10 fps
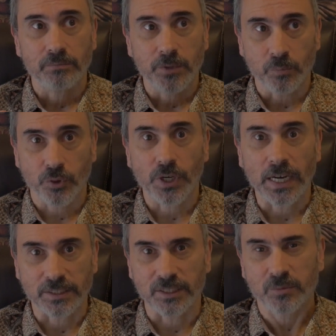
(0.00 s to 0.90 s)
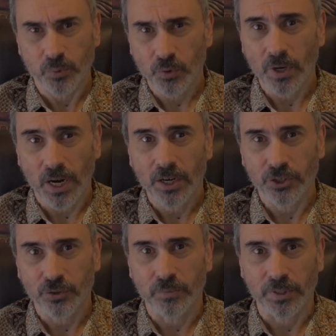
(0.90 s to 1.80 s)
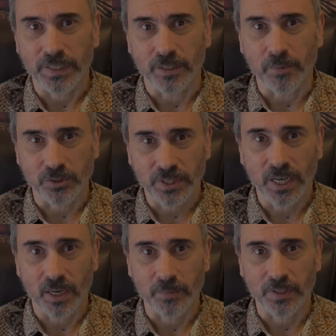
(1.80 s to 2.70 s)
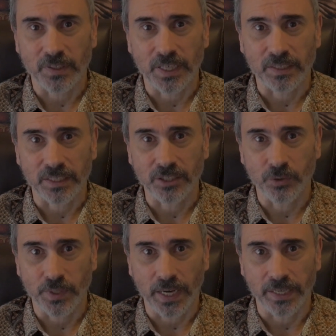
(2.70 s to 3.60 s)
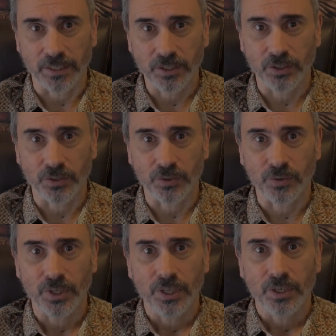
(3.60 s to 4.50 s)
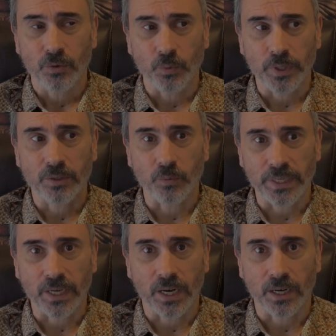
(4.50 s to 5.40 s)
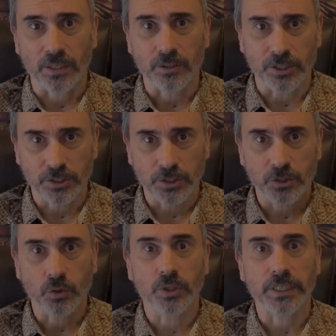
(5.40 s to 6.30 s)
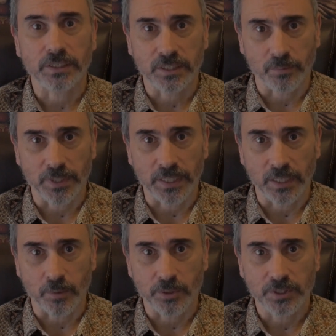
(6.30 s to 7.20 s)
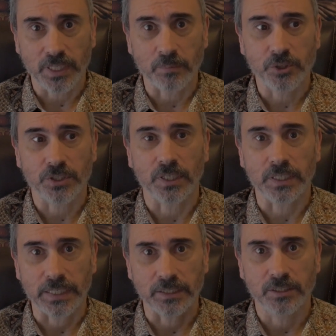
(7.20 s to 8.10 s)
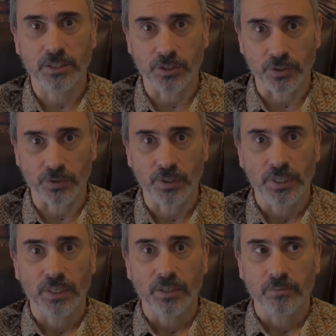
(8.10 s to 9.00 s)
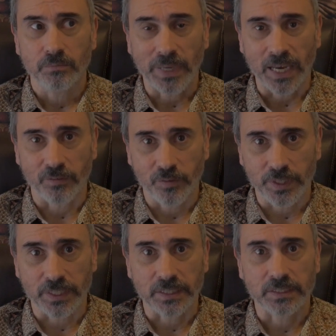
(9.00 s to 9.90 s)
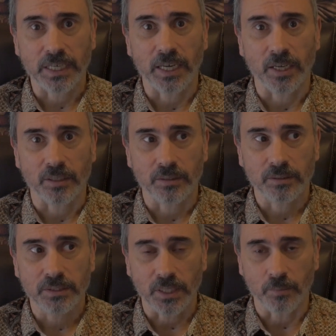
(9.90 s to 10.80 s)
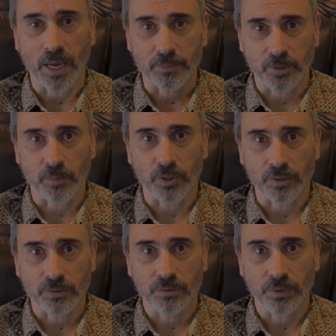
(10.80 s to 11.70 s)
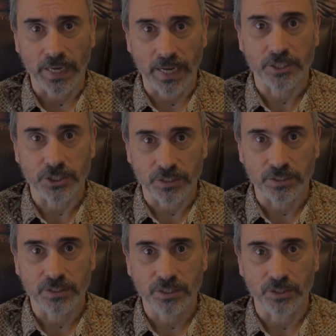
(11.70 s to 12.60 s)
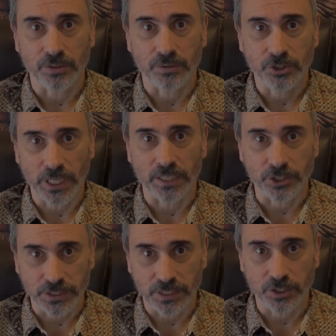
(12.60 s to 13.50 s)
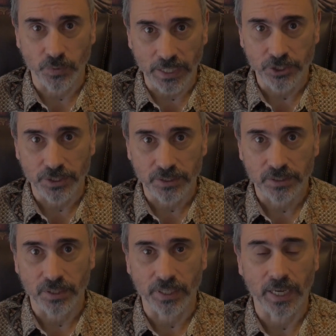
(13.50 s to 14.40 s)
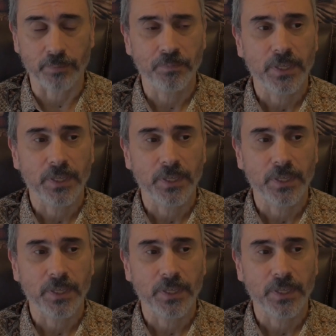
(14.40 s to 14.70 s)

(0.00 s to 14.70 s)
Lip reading: comprises arguably the most common thing that you and I do when we are distorting something in our perception that leads to bad feelings and suboptimal reactions to challenging situations, okay?